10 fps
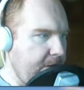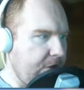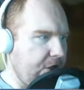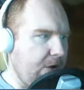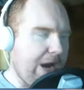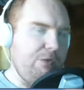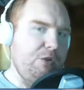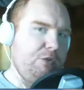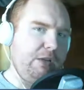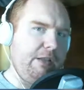So I was
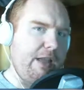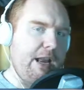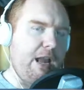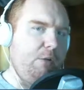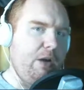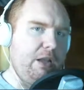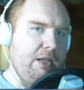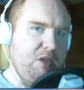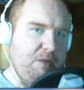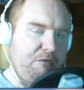drinking that, not
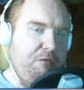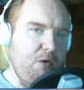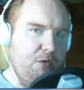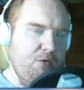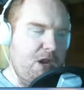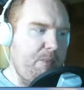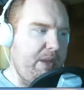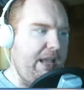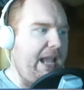realizing my food was dropping,